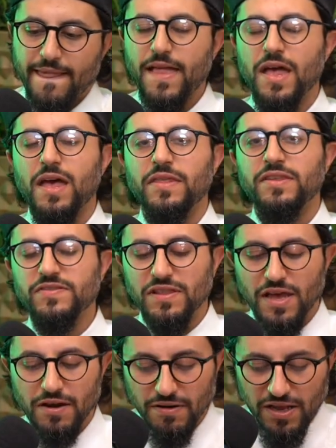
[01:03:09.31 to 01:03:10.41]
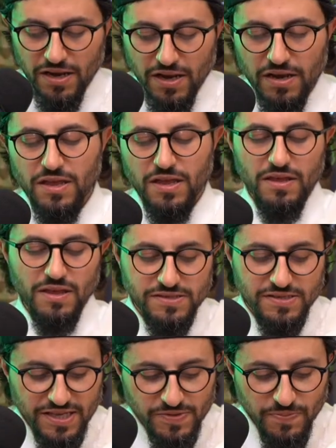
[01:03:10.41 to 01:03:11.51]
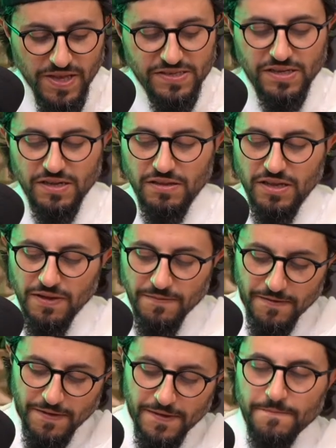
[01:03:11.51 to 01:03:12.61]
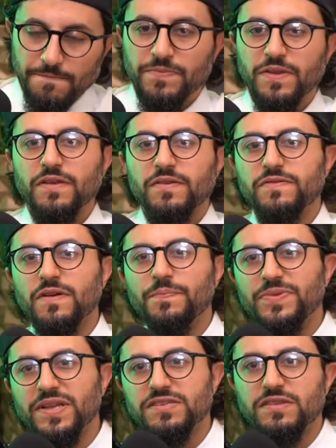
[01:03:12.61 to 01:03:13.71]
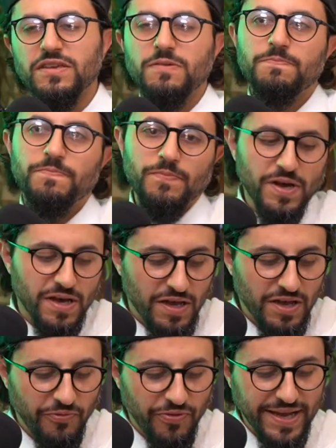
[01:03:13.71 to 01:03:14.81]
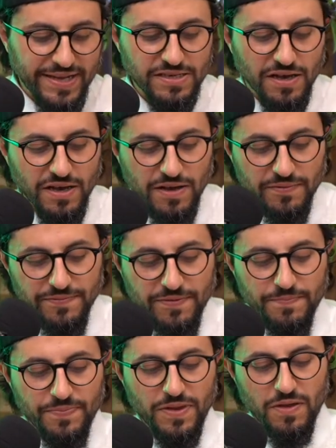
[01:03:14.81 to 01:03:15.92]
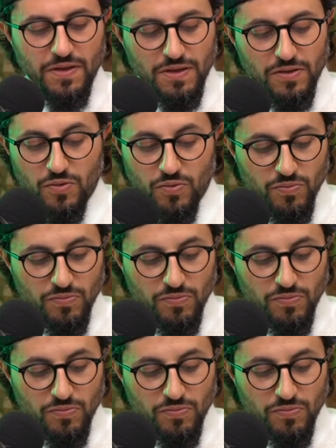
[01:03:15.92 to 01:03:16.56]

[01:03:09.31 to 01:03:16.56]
And this letter in it, it says basically something to the effect of, you know,